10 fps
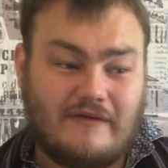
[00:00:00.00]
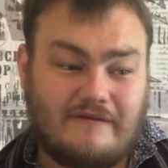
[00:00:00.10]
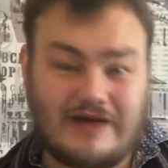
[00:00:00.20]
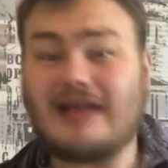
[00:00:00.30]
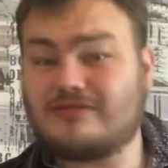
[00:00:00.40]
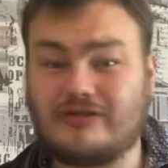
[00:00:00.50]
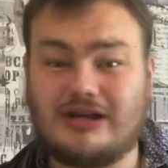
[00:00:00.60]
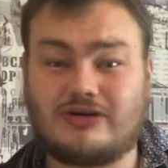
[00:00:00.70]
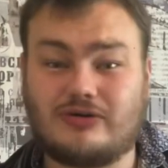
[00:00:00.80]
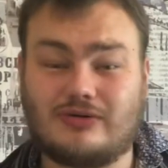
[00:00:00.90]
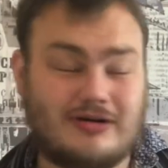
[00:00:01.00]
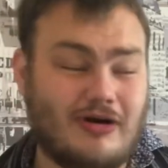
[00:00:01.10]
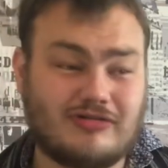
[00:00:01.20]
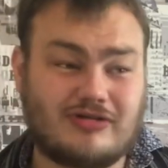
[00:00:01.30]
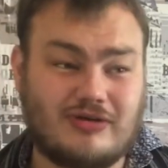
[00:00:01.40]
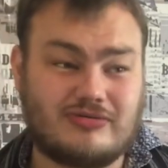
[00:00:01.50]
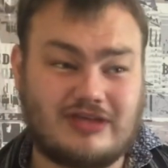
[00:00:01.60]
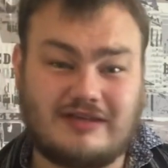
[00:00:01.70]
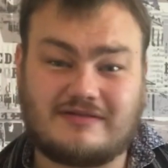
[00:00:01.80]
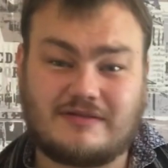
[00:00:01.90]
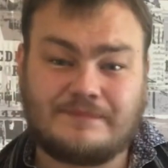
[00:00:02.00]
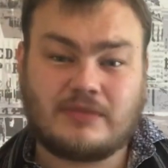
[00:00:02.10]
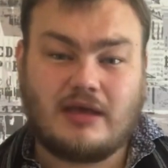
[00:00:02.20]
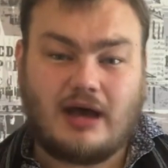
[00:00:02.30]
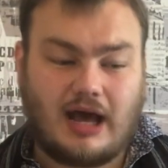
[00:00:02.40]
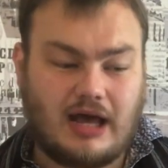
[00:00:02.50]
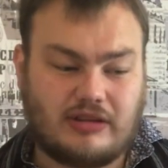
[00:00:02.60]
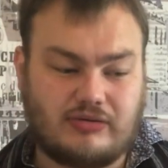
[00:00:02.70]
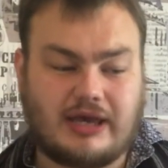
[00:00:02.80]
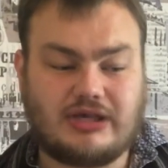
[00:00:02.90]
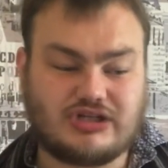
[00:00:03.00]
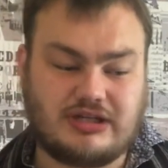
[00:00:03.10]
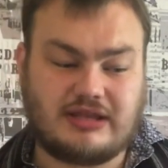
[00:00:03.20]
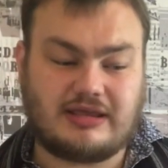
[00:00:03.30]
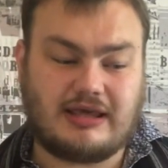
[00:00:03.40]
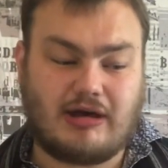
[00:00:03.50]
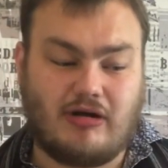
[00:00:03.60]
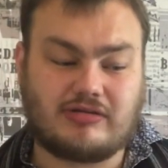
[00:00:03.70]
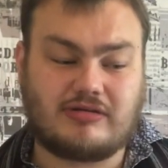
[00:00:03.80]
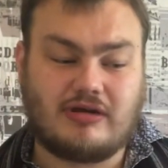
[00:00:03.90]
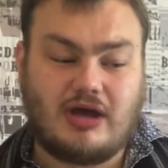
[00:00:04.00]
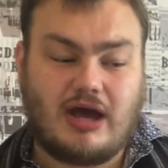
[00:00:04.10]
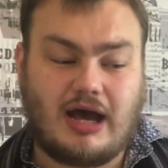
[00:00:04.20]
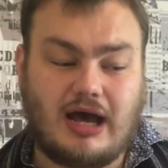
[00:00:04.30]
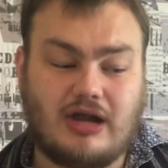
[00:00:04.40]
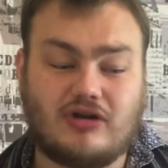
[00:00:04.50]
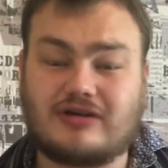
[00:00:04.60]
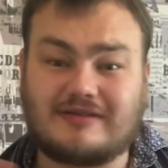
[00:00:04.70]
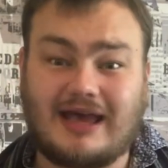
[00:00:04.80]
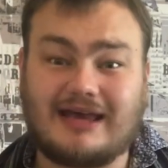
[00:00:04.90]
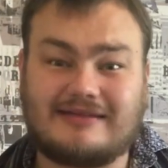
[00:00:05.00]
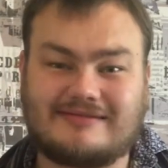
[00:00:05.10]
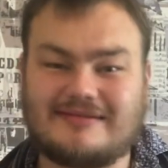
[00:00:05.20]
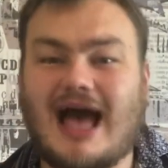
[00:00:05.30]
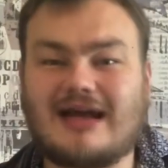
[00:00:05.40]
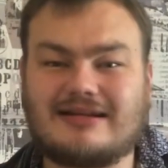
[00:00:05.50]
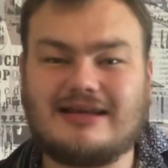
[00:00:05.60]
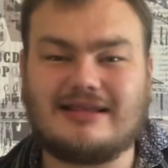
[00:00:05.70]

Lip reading: that's really cool. And also this location that they got looks exactly